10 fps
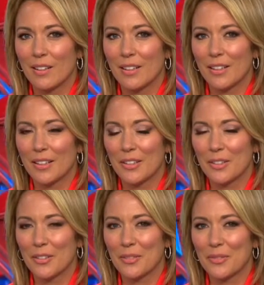
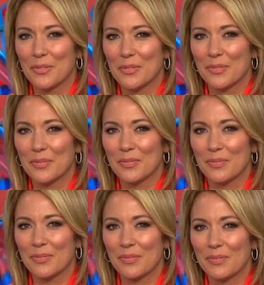
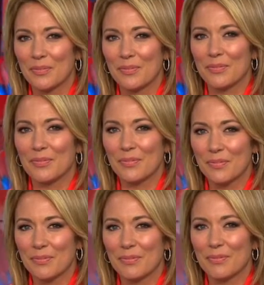
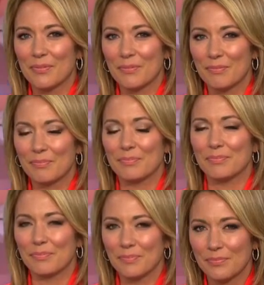
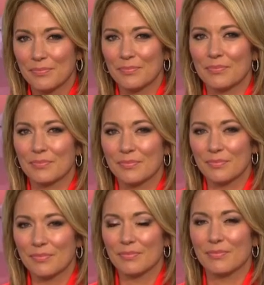
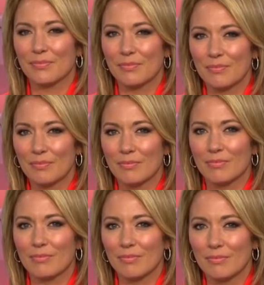
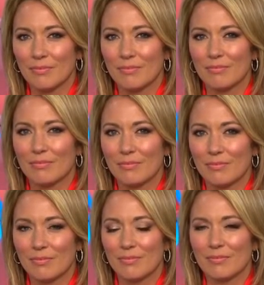
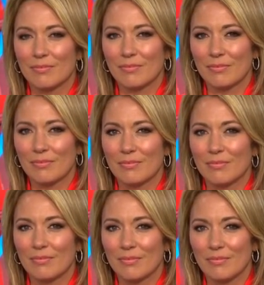[no speech]